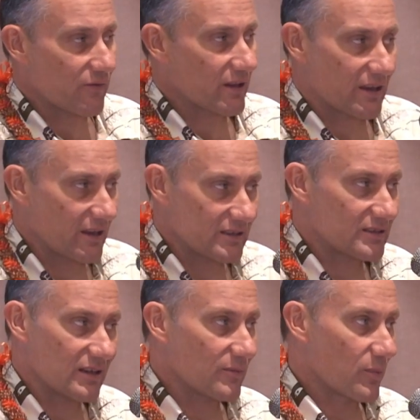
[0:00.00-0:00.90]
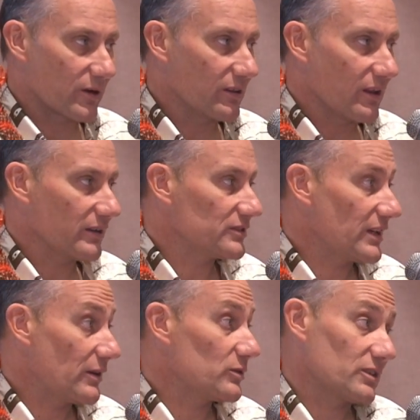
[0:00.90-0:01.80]
of the kids didn't bring lunch,
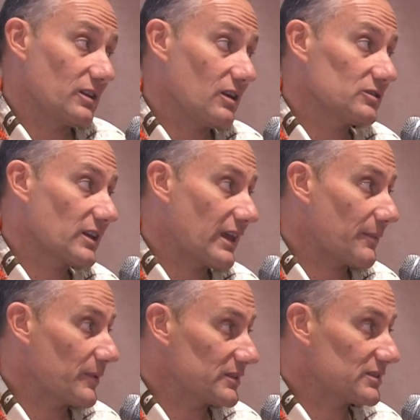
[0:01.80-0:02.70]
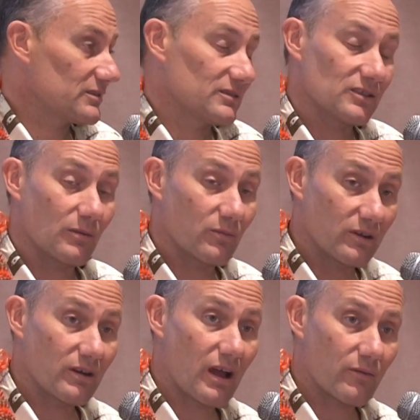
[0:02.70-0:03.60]
and it was a closed campus, so
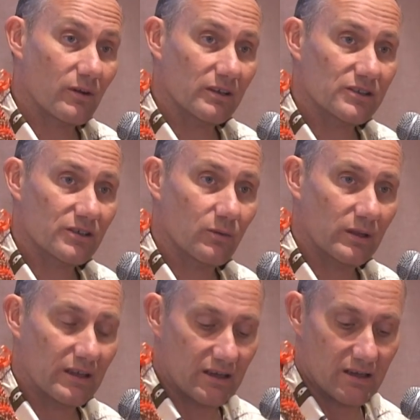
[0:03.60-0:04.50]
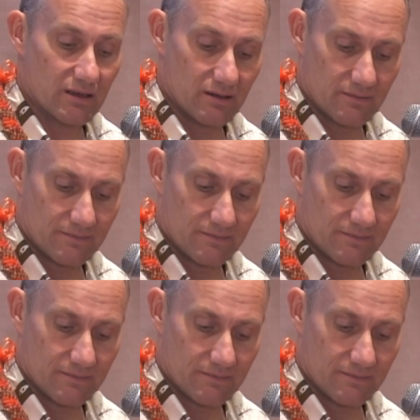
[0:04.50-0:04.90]
I'm not really sure what they did.